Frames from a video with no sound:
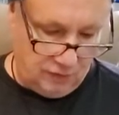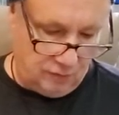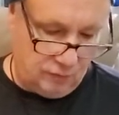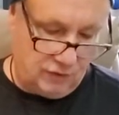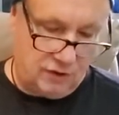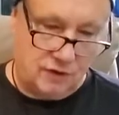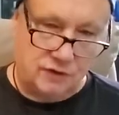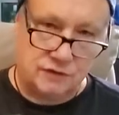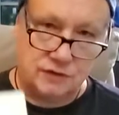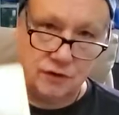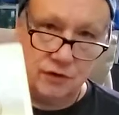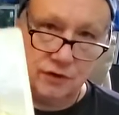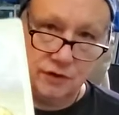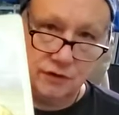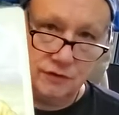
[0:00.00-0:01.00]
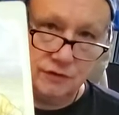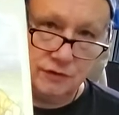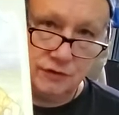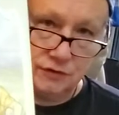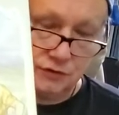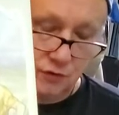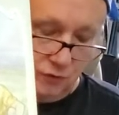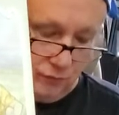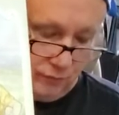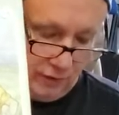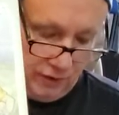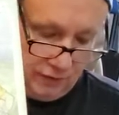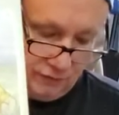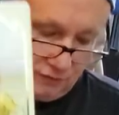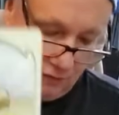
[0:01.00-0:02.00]
Because, look, it's a
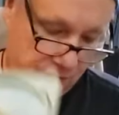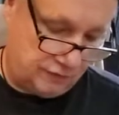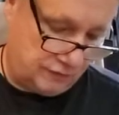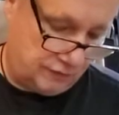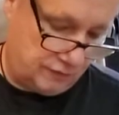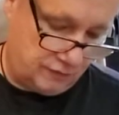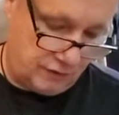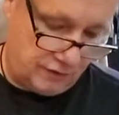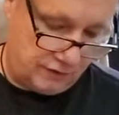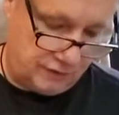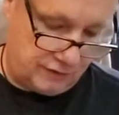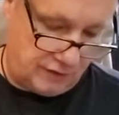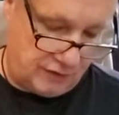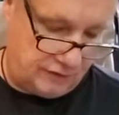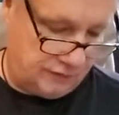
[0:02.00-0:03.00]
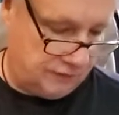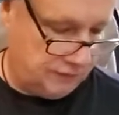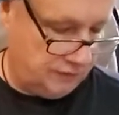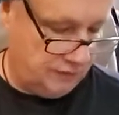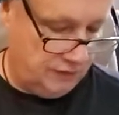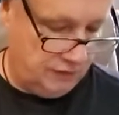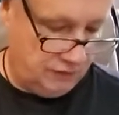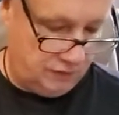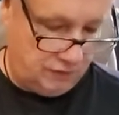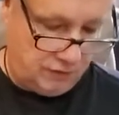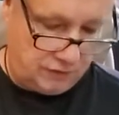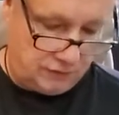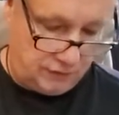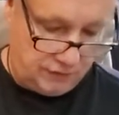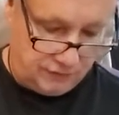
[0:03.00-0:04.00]
soulmate. Jesus Christ, Sag.
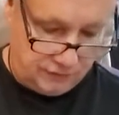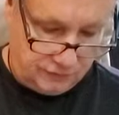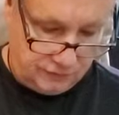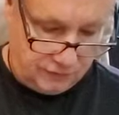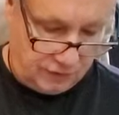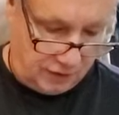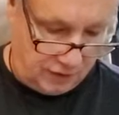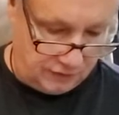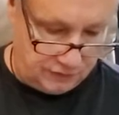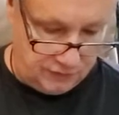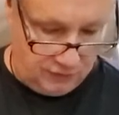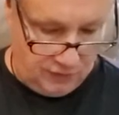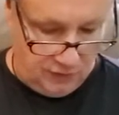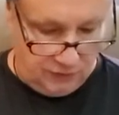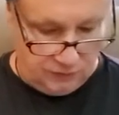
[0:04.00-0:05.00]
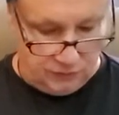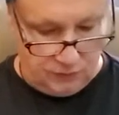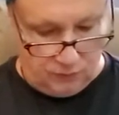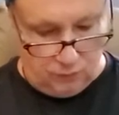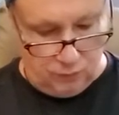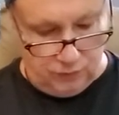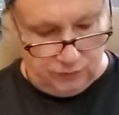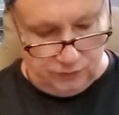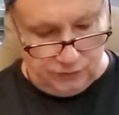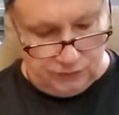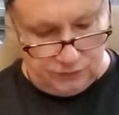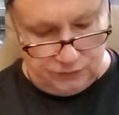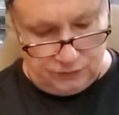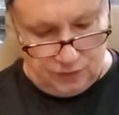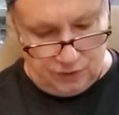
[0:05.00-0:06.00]
Congratulations, guys. So what
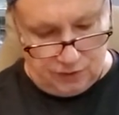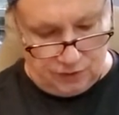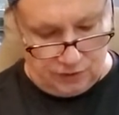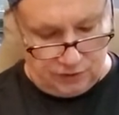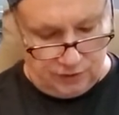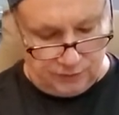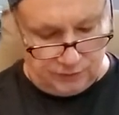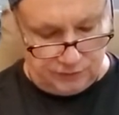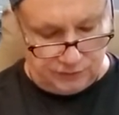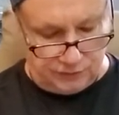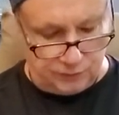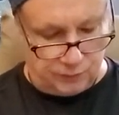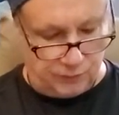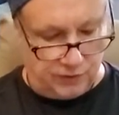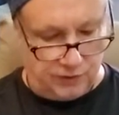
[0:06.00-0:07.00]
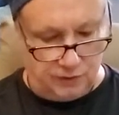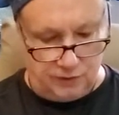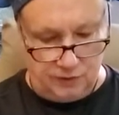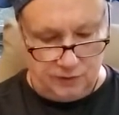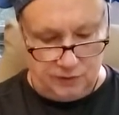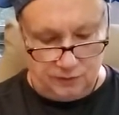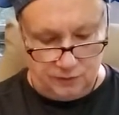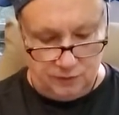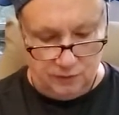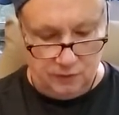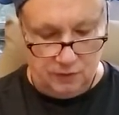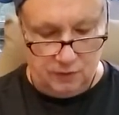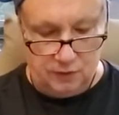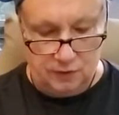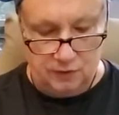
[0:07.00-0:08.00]
this eclipse is bringing in
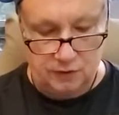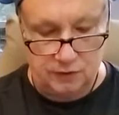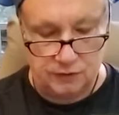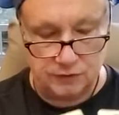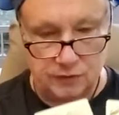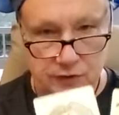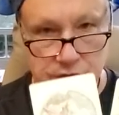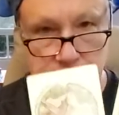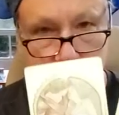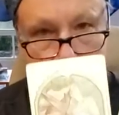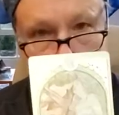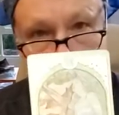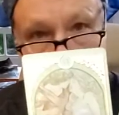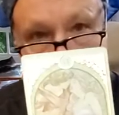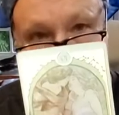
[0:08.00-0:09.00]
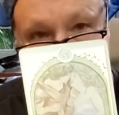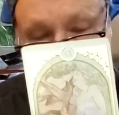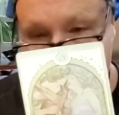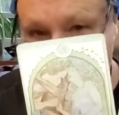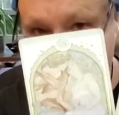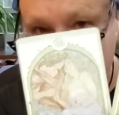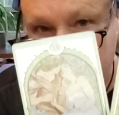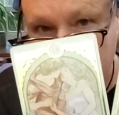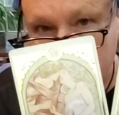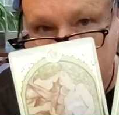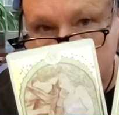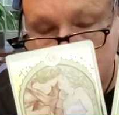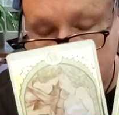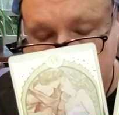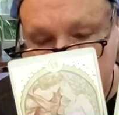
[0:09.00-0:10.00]
is a soulmate love.
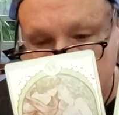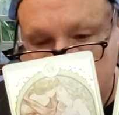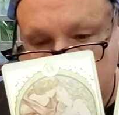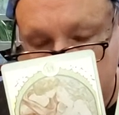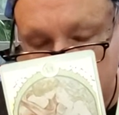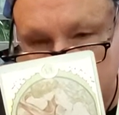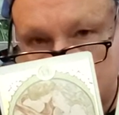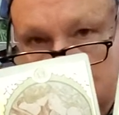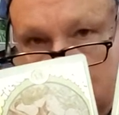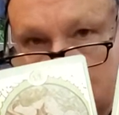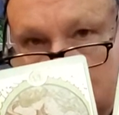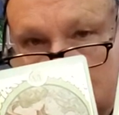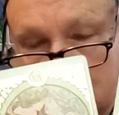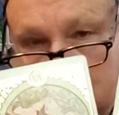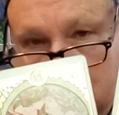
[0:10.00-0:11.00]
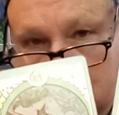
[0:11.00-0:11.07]
That's clear as day.